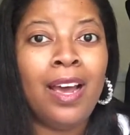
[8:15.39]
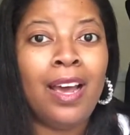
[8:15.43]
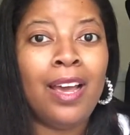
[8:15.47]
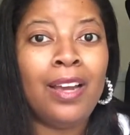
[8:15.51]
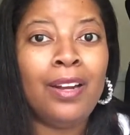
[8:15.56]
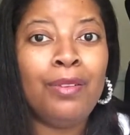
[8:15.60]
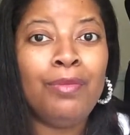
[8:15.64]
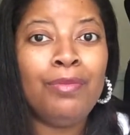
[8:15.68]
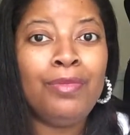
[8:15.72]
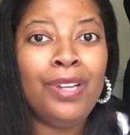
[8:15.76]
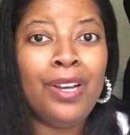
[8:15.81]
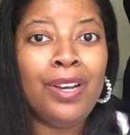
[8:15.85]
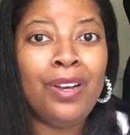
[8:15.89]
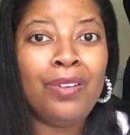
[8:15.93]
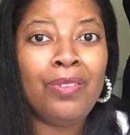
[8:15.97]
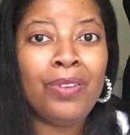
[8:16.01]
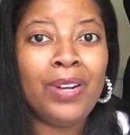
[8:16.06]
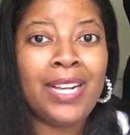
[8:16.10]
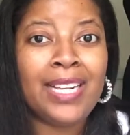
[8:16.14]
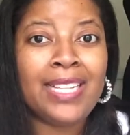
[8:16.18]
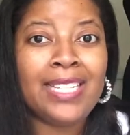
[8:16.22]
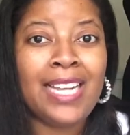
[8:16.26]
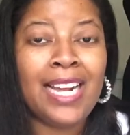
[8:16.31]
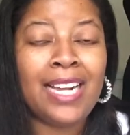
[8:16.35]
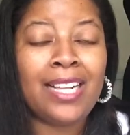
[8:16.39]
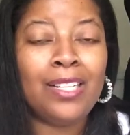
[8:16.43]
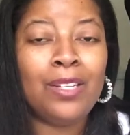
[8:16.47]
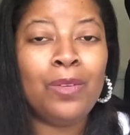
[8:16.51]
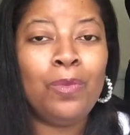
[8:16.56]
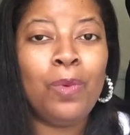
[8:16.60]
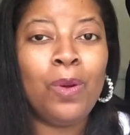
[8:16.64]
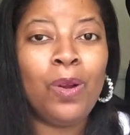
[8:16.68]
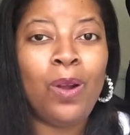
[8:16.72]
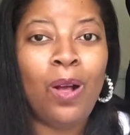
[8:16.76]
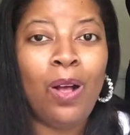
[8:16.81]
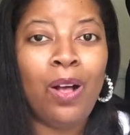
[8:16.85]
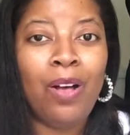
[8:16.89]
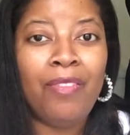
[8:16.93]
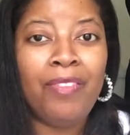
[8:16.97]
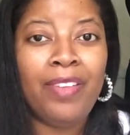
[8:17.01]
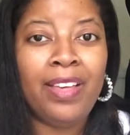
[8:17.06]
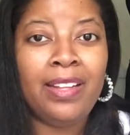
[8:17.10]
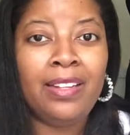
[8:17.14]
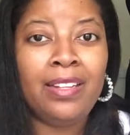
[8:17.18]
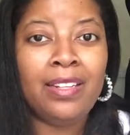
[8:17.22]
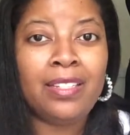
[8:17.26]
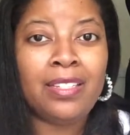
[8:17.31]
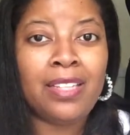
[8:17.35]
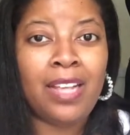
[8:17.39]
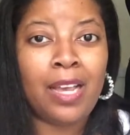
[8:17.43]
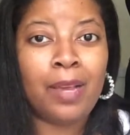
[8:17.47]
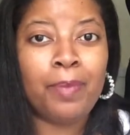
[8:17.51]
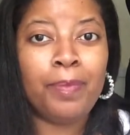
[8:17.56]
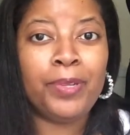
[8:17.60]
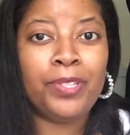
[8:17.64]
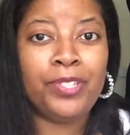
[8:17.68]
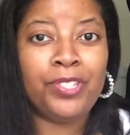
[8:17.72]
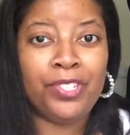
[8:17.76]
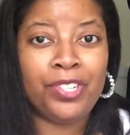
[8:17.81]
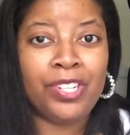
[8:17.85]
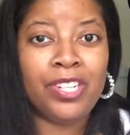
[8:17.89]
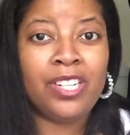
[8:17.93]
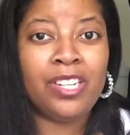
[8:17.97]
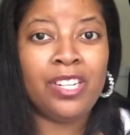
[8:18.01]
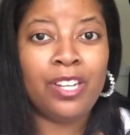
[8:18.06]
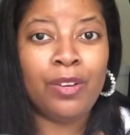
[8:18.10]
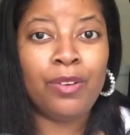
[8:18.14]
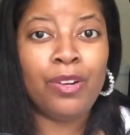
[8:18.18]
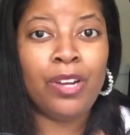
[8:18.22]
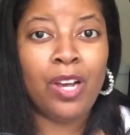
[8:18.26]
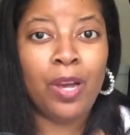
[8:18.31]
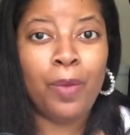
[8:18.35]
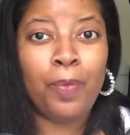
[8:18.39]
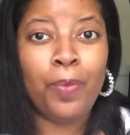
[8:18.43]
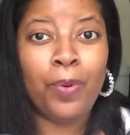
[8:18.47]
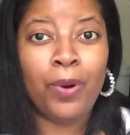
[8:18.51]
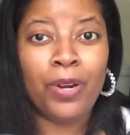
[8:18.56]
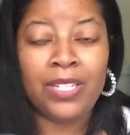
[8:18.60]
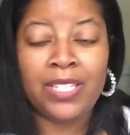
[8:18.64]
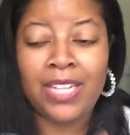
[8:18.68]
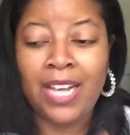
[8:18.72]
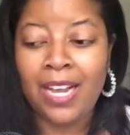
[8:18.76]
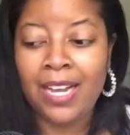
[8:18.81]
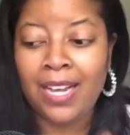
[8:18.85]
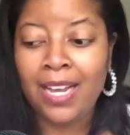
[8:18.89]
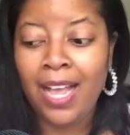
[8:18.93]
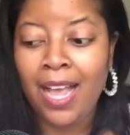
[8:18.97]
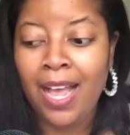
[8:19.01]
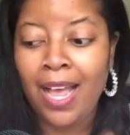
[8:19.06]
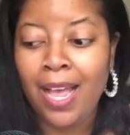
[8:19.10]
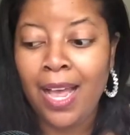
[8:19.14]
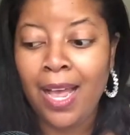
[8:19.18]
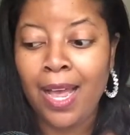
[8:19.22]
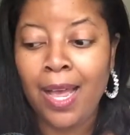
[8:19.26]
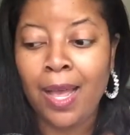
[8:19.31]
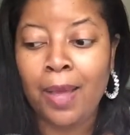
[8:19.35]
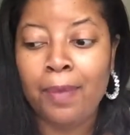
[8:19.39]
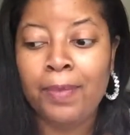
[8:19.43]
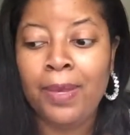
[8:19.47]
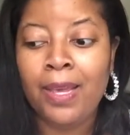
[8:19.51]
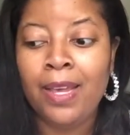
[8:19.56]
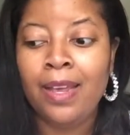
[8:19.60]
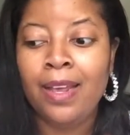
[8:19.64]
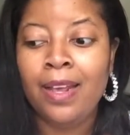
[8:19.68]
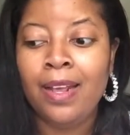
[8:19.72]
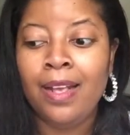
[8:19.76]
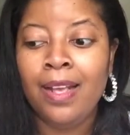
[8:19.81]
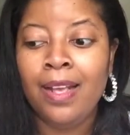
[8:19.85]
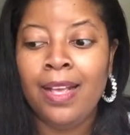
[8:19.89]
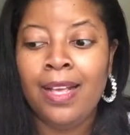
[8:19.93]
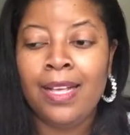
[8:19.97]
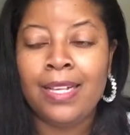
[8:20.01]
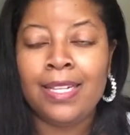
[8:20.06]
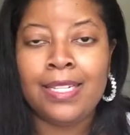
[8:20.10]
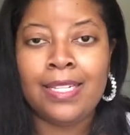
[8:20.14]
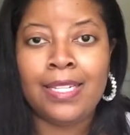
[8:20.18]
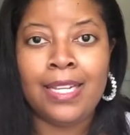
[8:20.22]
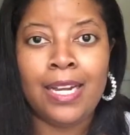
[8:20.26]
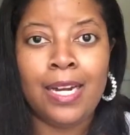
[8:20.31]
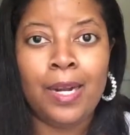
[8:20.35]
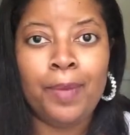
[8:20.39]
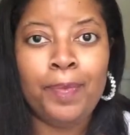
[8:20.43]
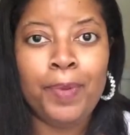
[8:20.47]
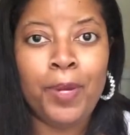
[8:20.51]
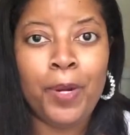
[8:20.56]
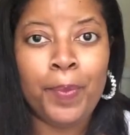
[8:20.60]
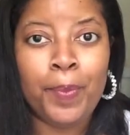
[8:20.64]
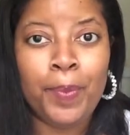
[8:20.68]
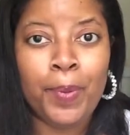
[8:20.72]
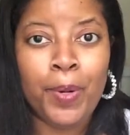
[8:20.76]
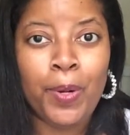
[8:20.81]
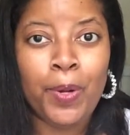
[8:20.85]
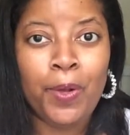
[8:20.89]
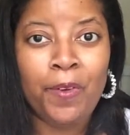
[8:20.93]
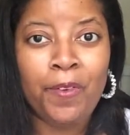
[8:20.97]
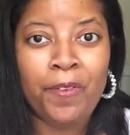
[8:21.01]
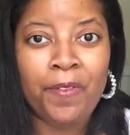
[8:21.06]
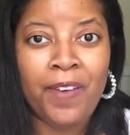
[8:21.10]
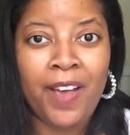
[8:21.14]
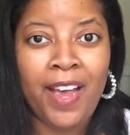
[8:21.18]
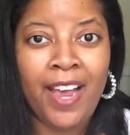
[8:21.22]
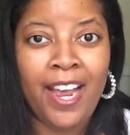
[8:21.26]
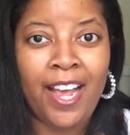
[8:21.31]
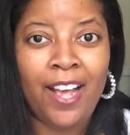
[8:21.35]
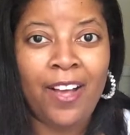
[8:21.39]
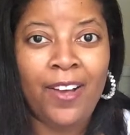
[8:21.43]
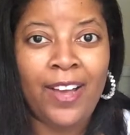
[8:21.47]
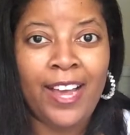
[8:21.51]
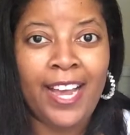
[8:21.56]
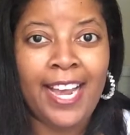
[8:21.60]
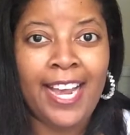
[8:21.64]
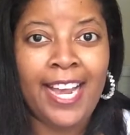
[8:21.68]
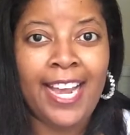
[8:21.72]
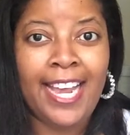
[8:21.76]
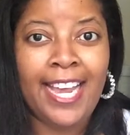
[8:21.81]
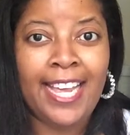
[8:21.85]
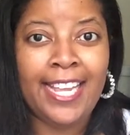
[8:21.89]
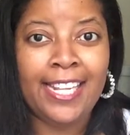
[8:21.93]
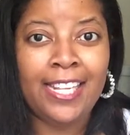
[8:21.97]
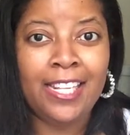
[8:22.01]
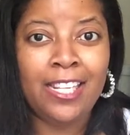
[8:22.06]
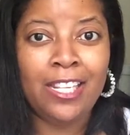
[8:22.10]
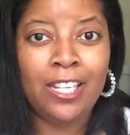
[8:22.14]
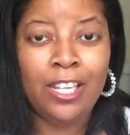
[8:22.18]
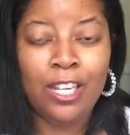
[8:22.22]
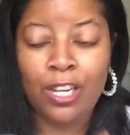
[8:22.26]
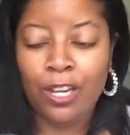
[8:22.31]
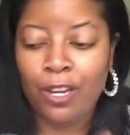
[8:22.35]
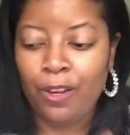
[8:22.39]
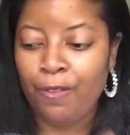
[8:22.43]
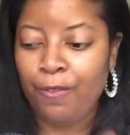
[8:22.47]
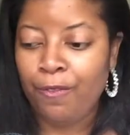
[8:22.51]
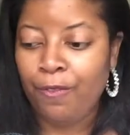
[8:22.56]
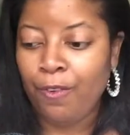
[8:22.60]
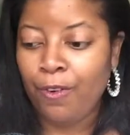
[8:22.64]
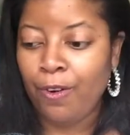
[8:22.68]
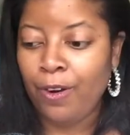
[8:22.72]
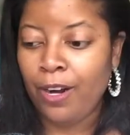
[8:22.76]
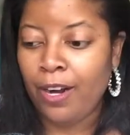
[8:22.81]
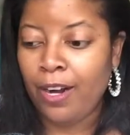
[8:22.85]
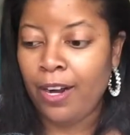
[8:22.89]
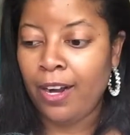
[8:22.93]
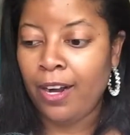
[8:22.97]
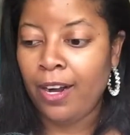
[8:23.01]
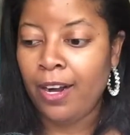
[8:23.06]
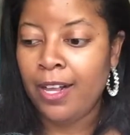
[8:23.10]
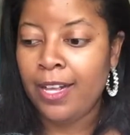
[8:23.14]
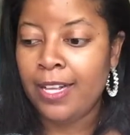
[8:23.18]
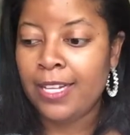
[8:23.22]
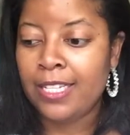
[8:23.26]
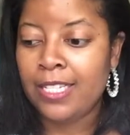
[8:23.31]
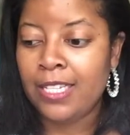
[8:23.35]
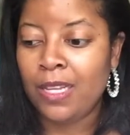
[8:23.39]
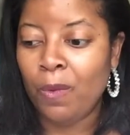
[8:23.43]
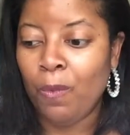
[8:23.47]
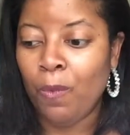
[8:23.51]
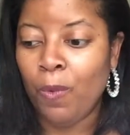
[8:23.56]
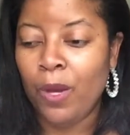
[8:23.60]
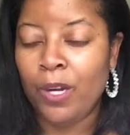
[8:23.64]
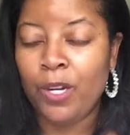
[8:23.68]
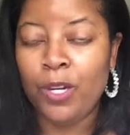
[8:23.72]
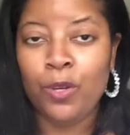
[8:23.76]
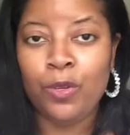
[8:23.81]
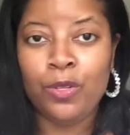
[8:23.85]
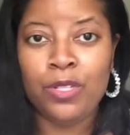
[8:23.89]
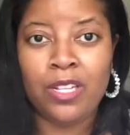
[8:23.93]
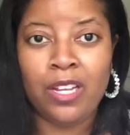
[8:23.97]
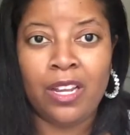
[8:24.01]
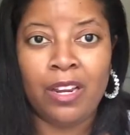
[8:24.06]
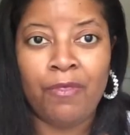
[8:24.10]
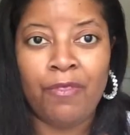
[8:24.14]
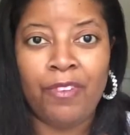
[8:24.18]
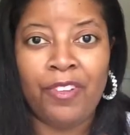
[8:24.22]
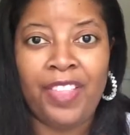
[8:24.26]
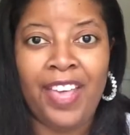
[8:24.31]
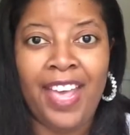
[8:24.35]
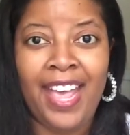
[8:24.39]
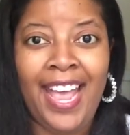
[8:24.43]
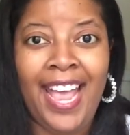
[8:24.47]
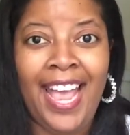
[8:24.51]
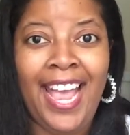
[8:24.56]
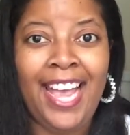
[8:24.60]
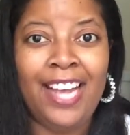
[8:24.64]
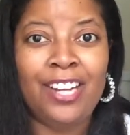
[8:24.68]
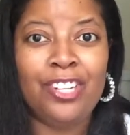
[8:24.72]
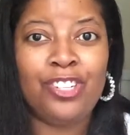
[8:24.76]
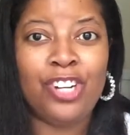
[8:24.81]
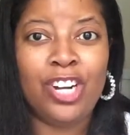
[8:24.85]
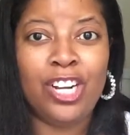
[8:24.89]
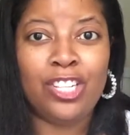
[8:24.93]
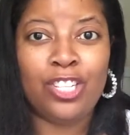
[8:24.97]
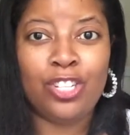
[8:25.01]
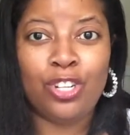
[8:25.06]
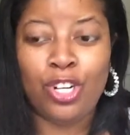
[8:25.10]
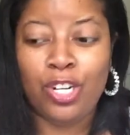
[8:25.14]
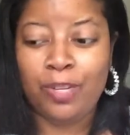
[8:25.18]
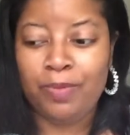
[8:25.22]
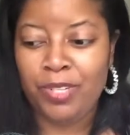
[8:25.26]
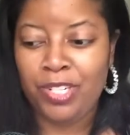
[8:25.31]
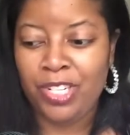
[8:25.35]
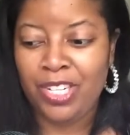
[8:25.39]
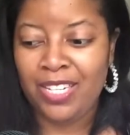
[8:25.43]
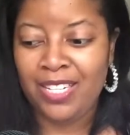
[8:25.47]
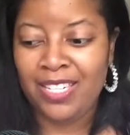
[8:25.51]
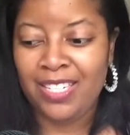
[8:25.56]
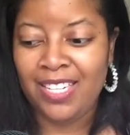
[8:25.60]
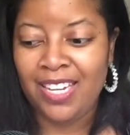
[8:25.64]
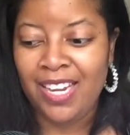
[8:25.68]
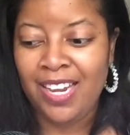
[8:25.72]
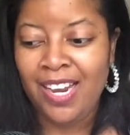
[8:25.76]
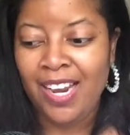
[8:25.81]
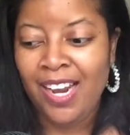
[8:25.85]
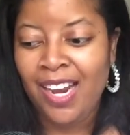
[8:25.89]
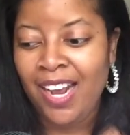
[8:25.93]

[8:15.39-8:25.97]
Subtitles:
I don't know exactly what all that looks like, but you're going to go to upwork.com, set up your profile, and look for someone who's looking for that. And transcriptions.